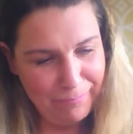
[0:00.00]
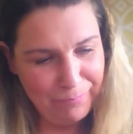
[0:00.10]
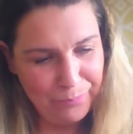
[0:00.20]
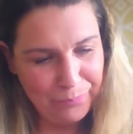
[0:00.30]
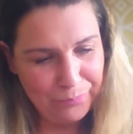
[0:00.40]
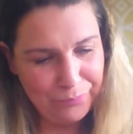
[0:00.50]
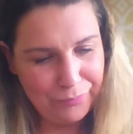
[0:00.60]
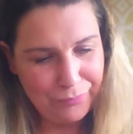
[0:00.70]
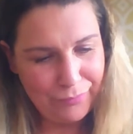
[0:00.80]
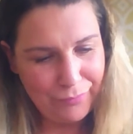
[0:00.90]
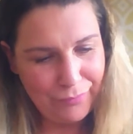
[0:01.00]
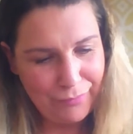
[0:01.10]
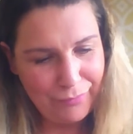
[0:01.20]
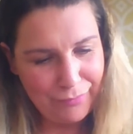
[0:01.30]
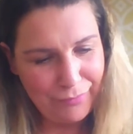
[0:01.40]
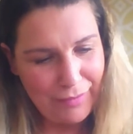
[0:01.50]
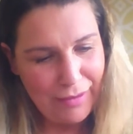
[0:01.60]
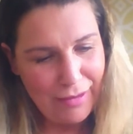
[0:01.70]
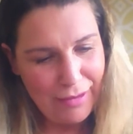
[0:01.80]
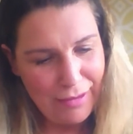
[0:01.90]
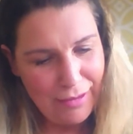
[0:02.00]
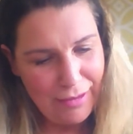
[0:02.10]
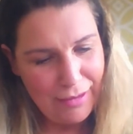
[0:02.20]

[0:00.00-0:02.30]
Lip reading: (no one is talking)